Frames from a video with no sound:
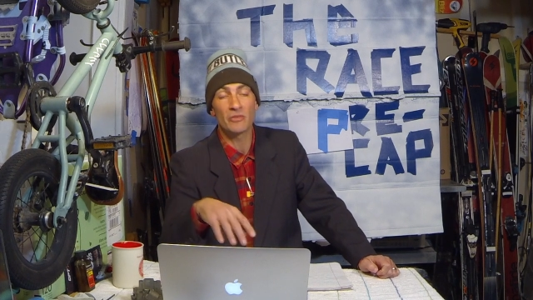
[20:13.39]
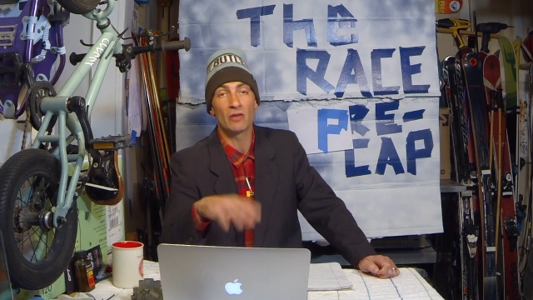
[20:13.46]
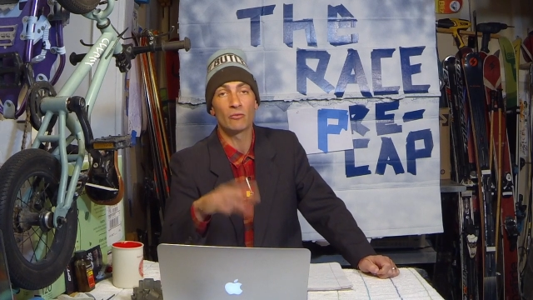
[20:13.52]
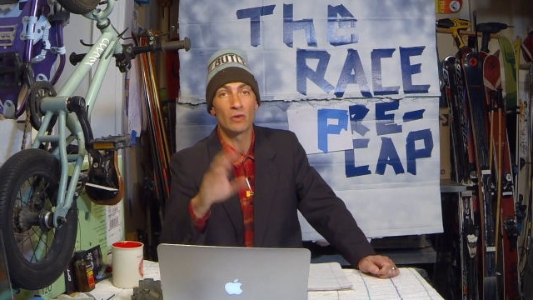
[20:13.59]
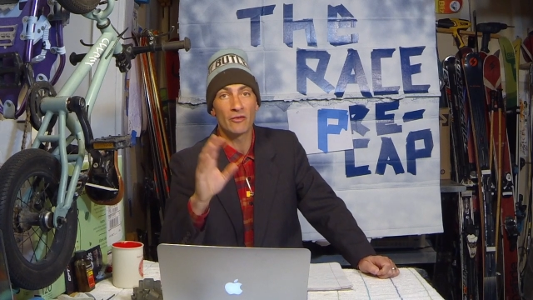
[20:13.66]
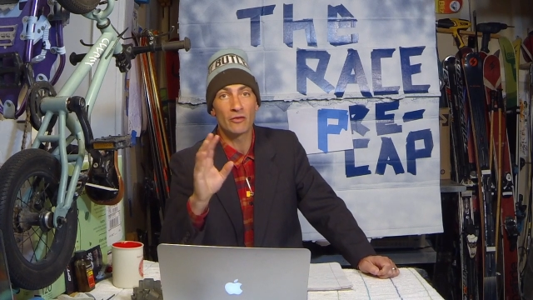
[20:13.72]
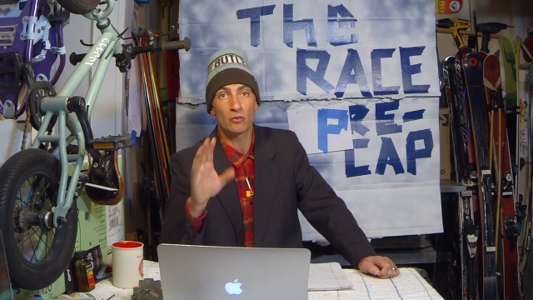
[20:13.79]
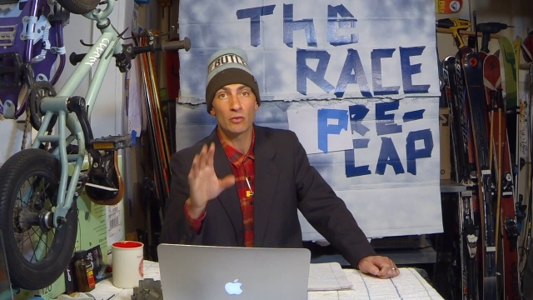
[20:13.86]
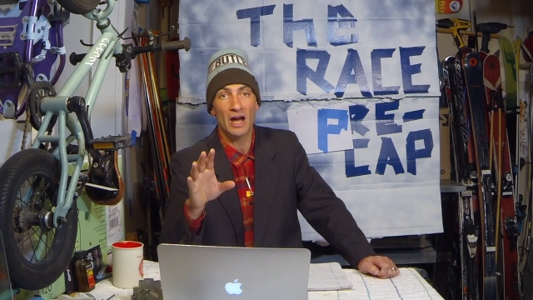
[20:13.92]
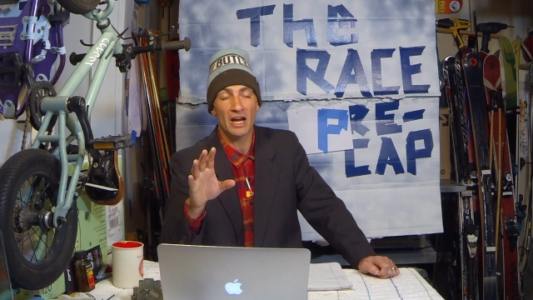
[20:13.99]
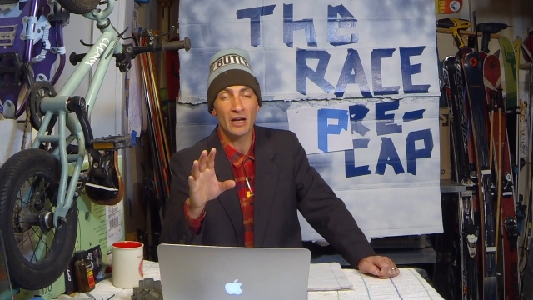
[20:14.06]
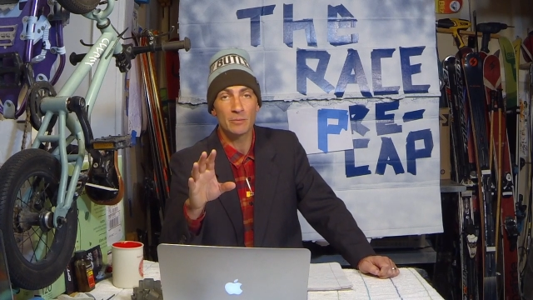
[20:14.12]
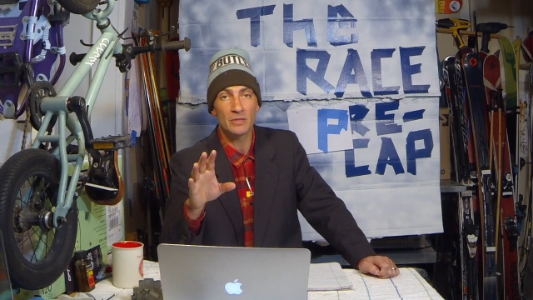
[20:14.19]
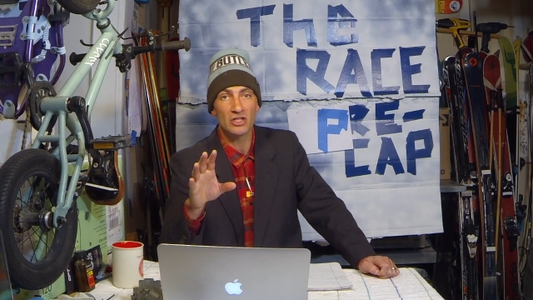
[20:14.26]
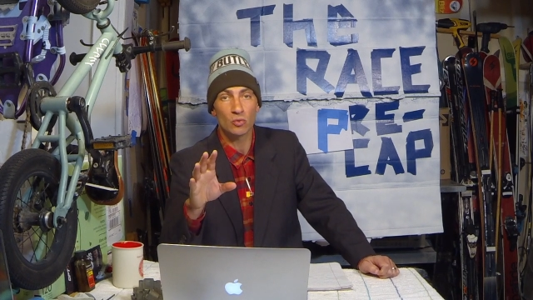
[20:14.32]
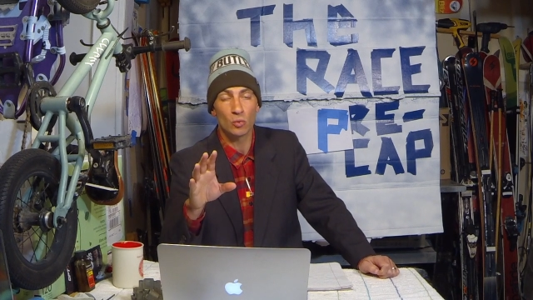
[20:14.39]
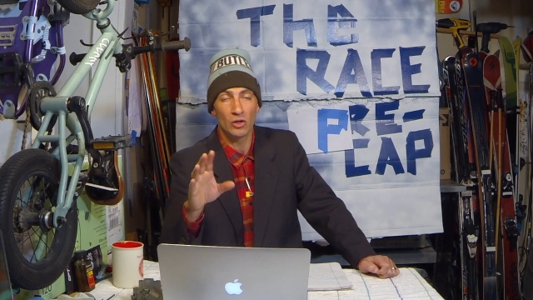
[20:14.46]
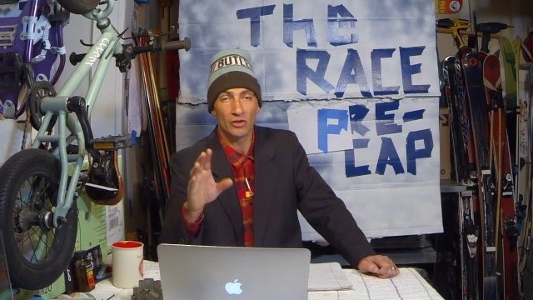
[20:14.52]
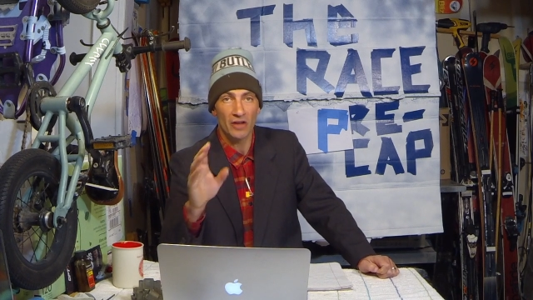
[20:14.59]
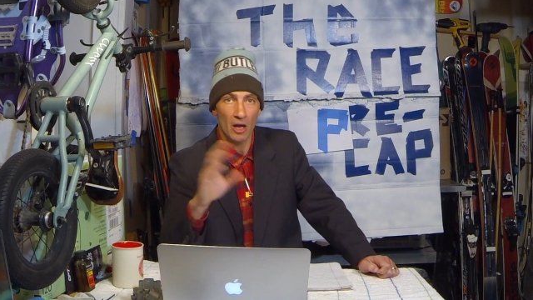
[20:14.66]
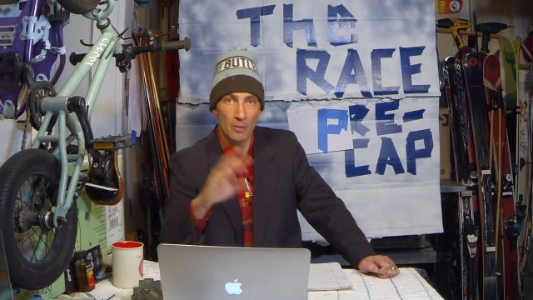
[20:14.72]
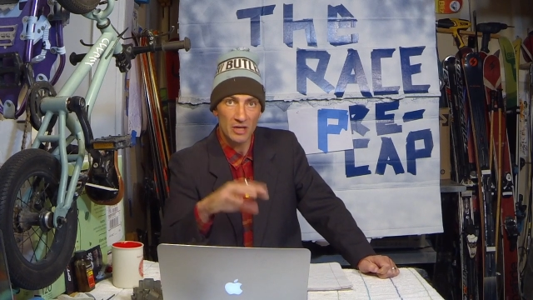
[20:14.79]
that River Radamus
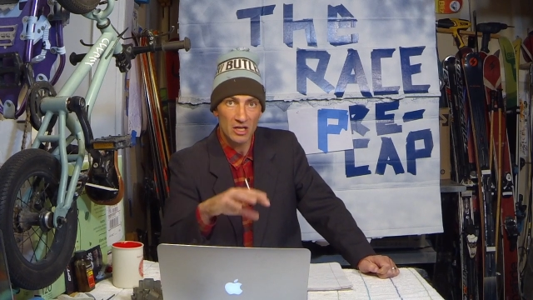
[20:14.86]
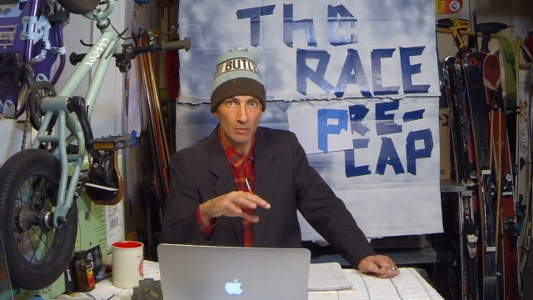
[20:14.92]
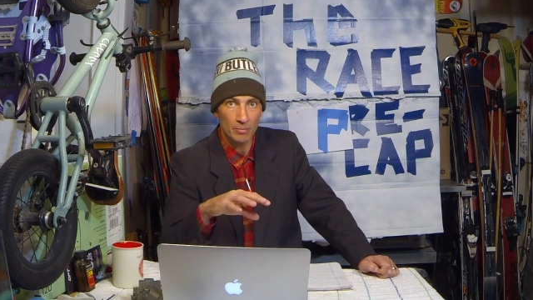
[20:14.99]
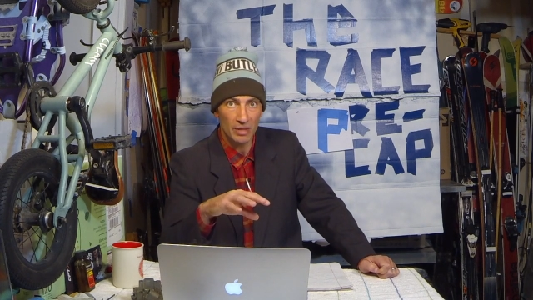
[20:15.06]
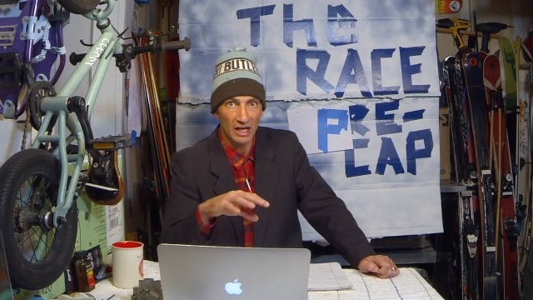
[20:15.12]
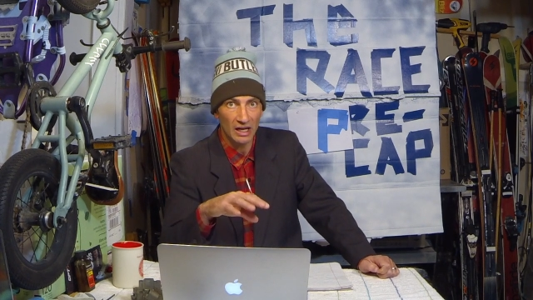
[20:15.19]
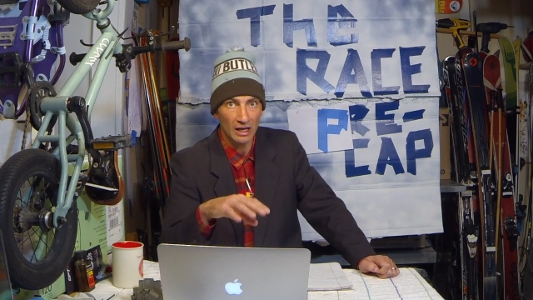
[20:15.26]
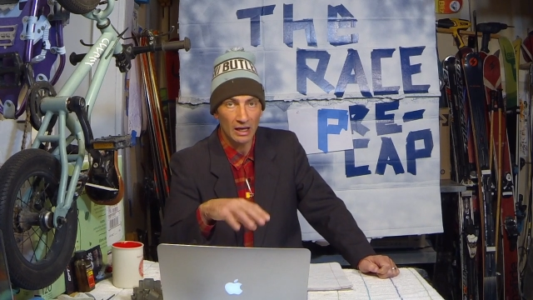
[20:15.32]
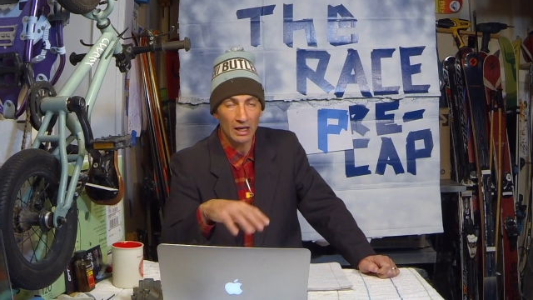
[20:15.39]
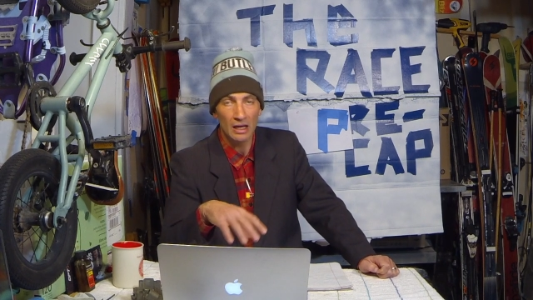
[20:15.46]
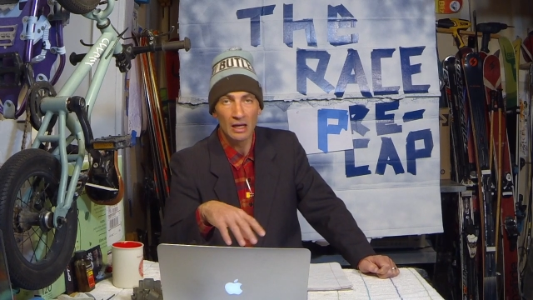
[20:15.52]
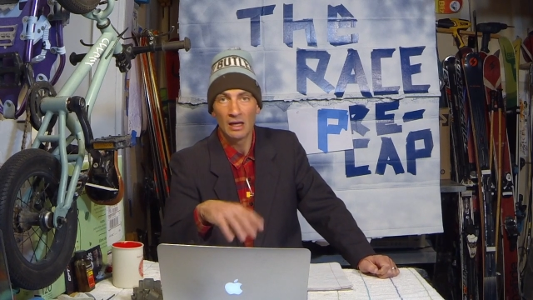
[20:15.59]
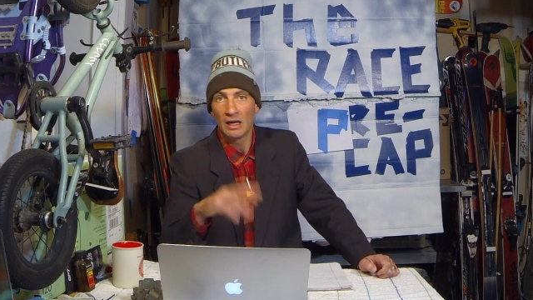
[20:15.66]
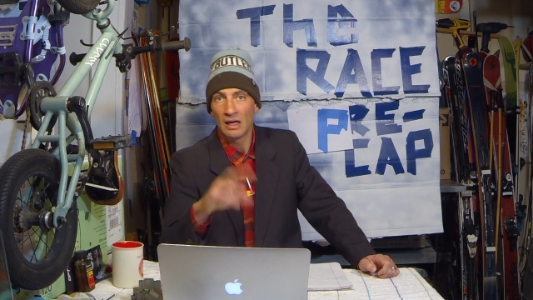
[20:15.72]
will not be competing.